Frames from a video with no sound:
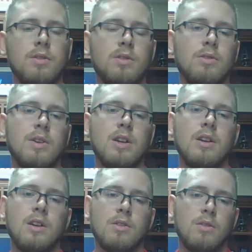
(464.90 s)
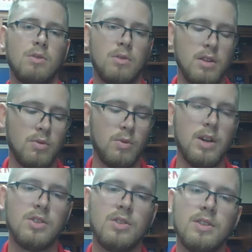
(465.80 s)

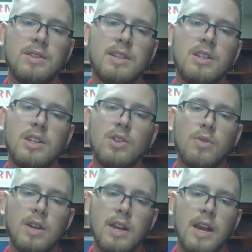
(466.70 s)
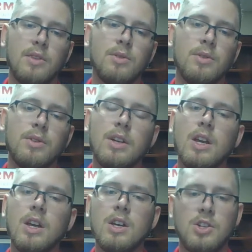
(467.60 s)
360-degree angle
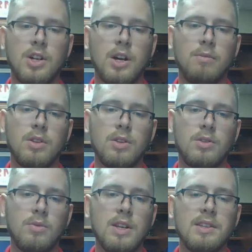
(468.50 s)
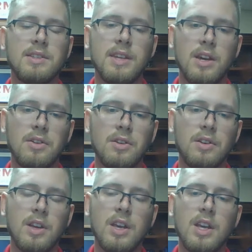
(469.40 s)
shot with a 3D scanner
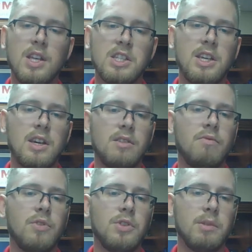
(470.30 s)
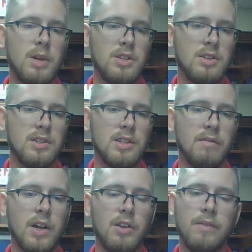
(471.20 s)
to get full dimensions
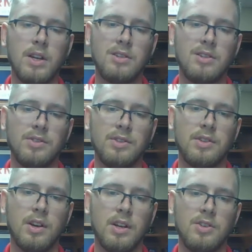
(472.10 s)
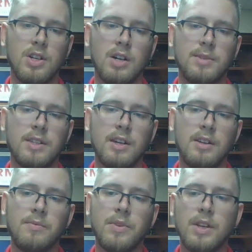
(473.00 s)
of elevations on a job site.
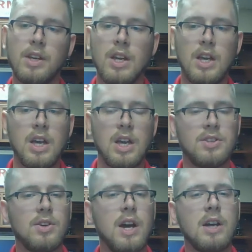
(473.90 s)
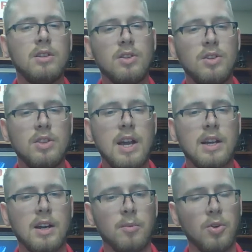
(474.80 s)
And so I had to learn that
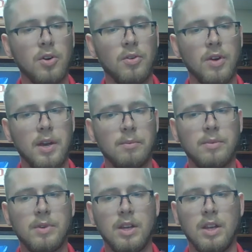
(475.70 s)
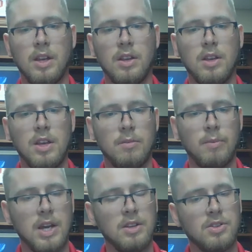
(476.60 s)
kind of program in
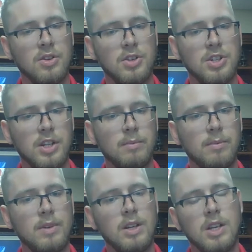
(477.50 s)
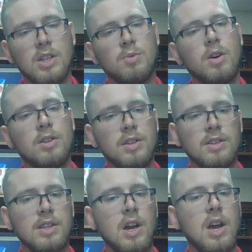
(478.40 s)
my internship, as well
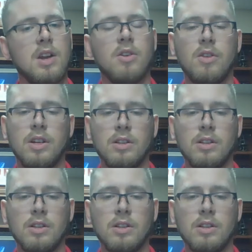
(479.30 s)
as I had already